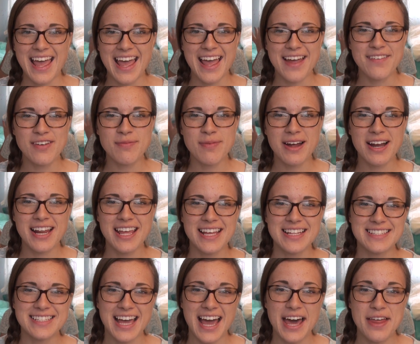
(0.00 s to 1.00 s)
Hey everybody,
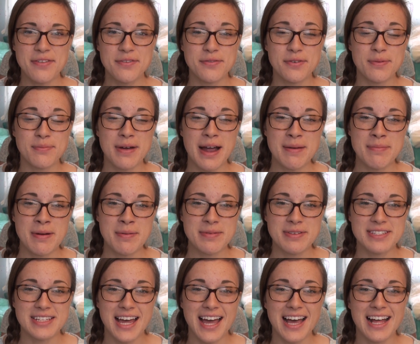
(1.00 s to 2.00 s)
it's Katherine from My
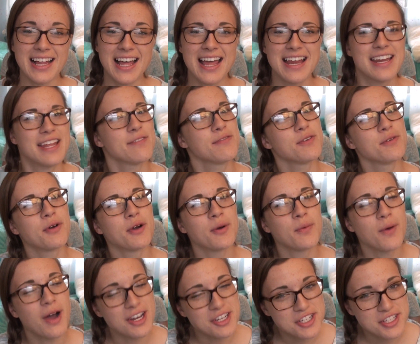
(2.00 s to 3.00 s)
Preppy Style, and if you are
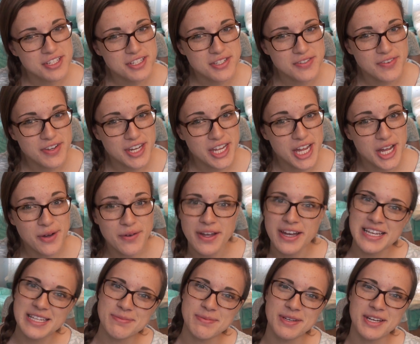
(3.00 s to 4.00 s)
watching this video,
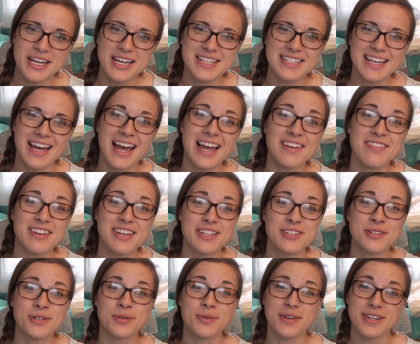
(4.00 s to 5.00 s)
it's because I've
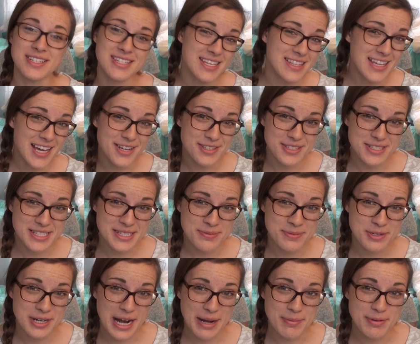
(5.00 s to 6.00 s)
hit 20,000
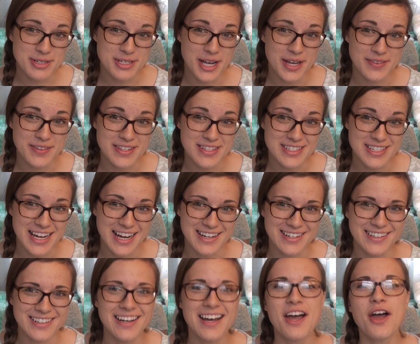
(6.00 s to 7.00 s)
subscribers on this
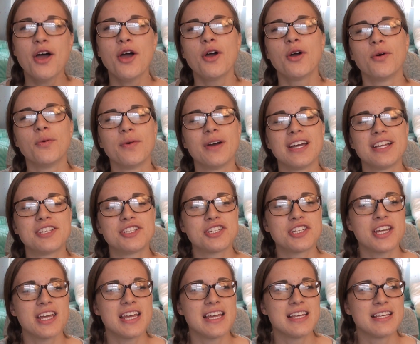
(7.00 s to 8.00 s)
channel,
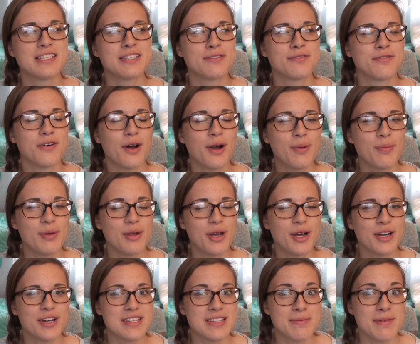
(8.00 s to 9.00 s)
which is far
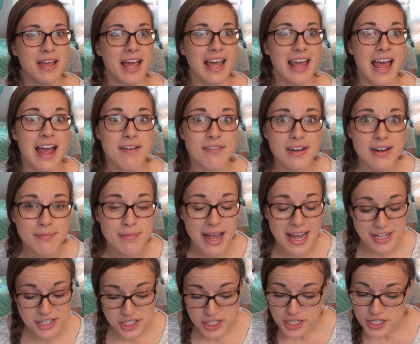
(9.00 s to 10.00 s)
beyond something I ever
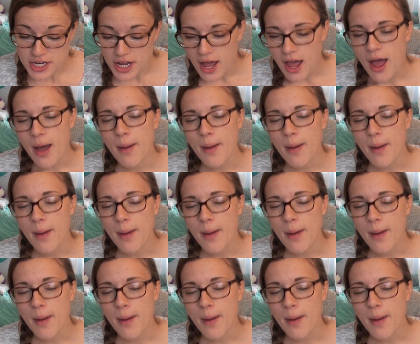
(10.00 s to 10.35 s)
imagined,